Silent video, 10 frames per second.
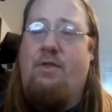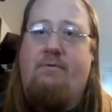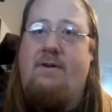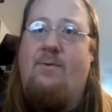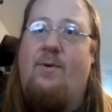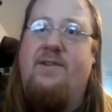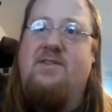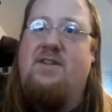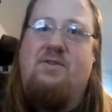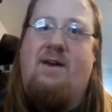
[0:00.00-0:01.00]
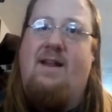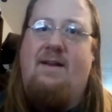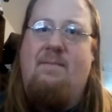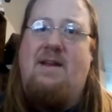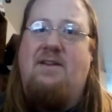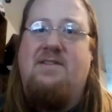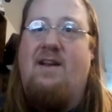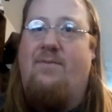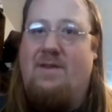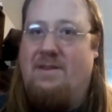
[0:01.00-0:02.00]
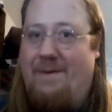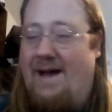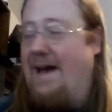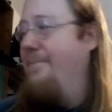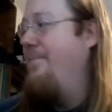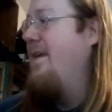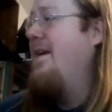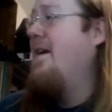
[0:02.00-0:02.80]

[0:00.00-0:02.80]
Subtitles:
3 ones to try to make yourself win the pot.